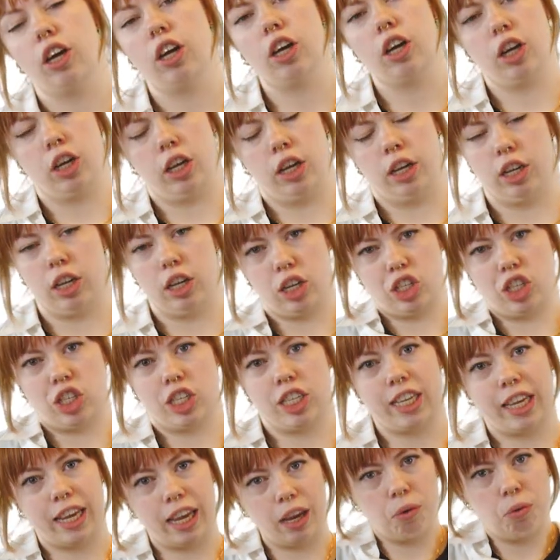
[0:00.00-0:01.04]
a
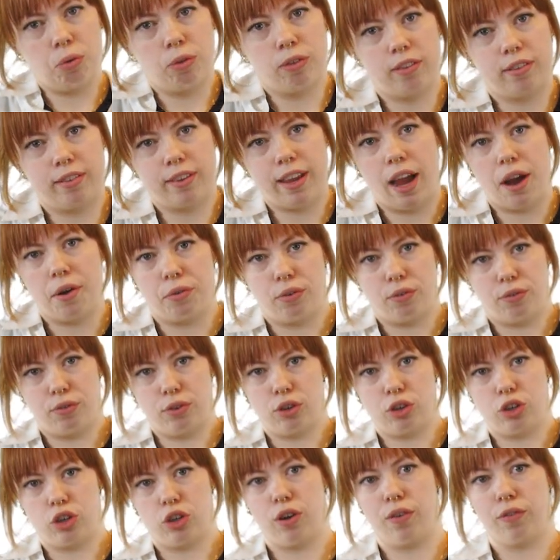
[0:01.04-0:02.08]
scaled down
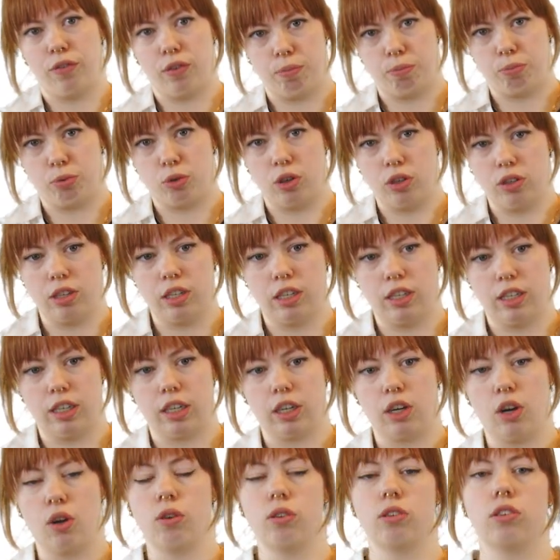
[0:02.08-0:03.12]
version of the processing
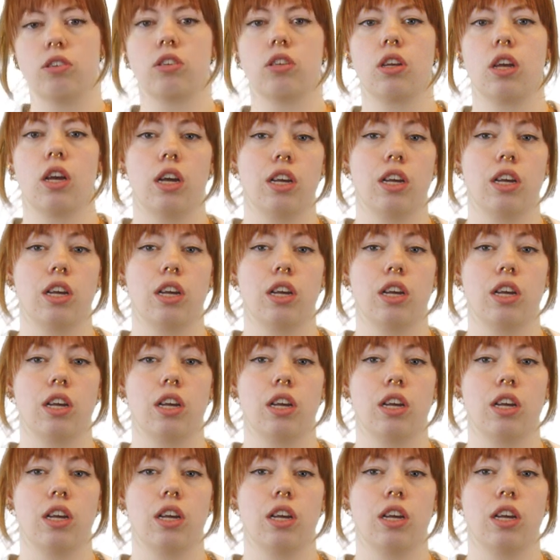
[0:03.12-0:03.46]
nodes.